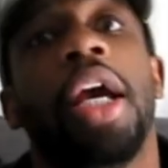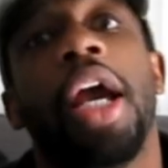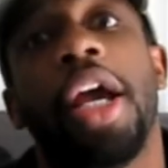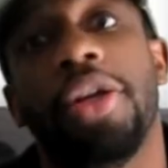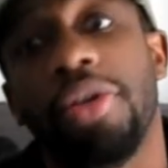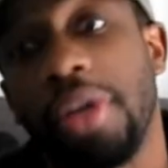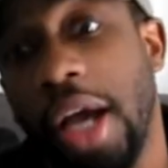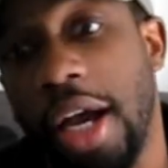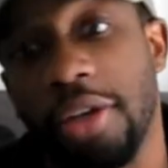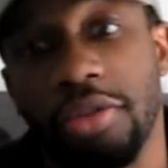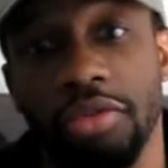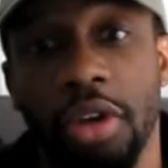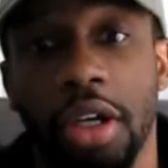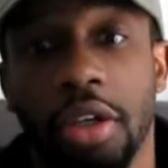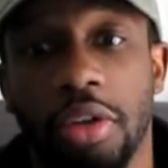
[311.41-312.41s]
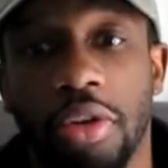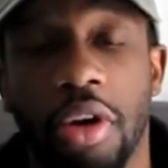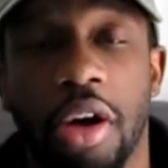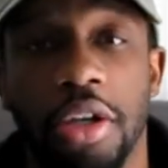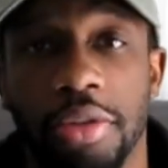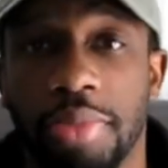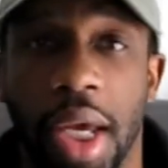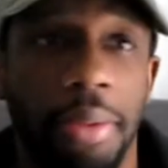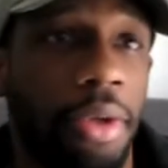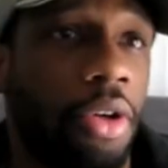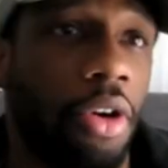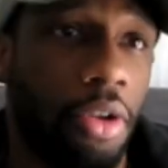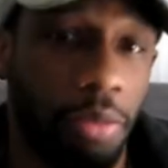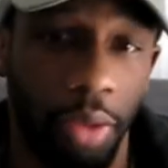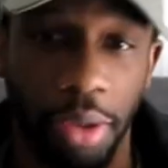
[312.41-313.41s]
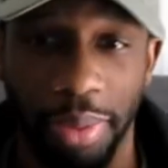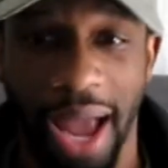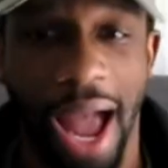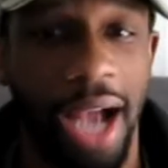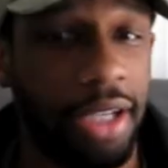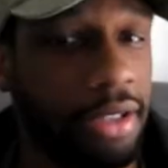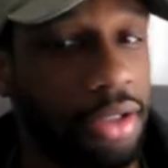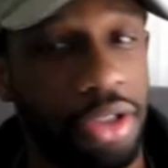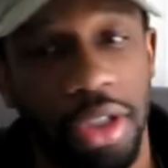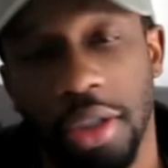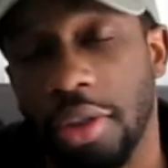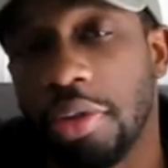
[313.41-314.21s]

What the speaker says: and you guys run across maybe on with packs and shit.